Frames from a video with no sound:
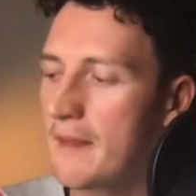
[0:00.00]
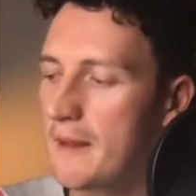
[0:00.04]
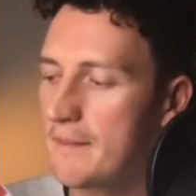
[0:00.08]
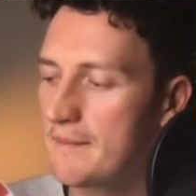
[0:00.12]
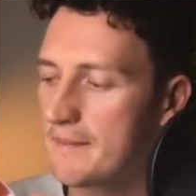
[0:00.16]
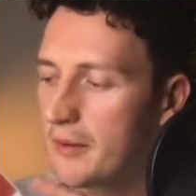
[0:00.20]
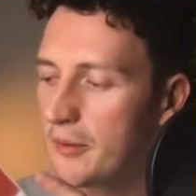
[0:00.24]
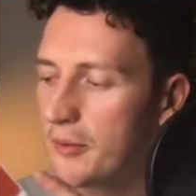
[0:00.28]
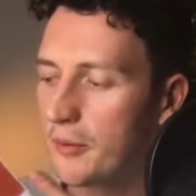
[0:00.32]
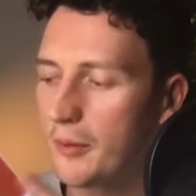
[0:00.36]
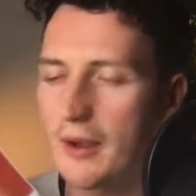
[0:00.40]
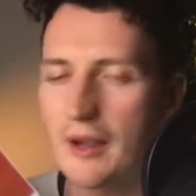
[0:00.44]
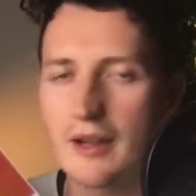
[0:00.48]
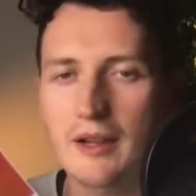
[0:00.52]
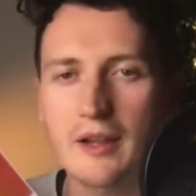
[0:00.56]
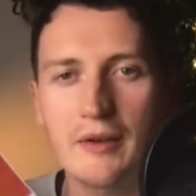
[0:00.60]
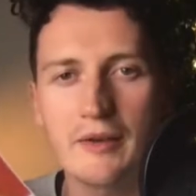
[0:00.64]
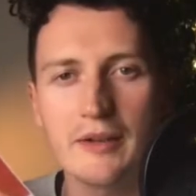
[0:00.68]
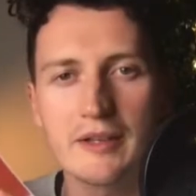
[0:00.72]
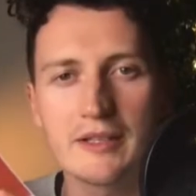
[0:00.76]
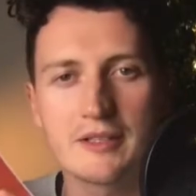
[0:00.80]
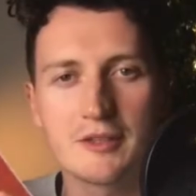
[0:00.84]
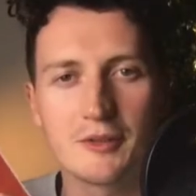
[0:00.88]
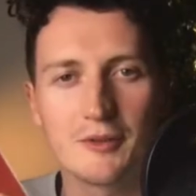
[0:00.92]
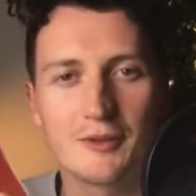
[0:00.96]
But we're
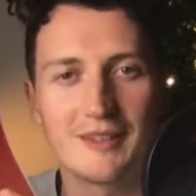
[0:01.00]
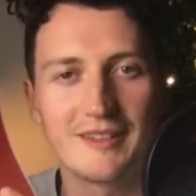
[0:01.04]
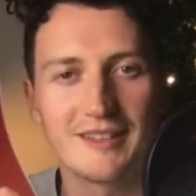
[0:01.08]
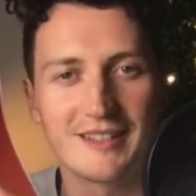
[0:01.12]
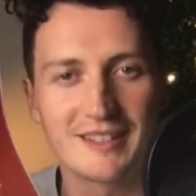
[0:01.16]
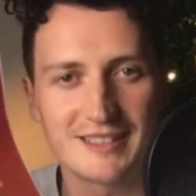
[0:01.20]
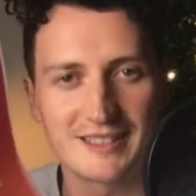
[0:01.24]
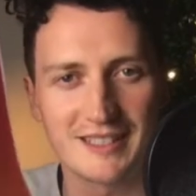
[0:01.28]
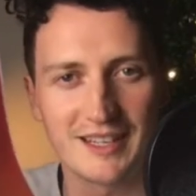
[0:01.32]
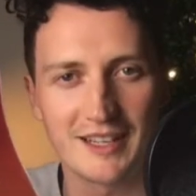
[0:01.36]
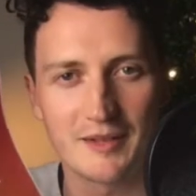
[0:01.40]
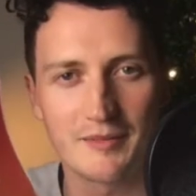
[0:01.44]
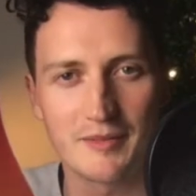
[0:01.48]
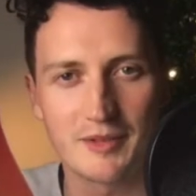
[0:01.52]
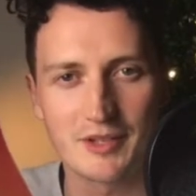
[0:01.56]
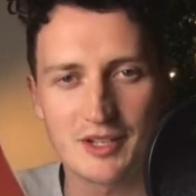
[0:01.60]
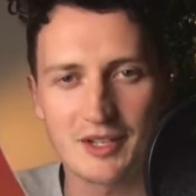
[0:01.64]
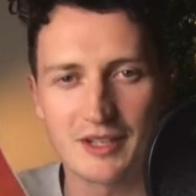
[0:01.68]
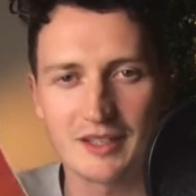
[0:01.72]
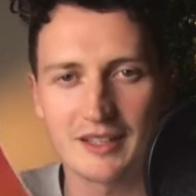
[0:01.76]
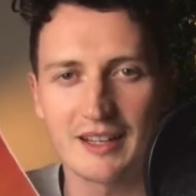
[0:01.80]
going to, in the starter mission,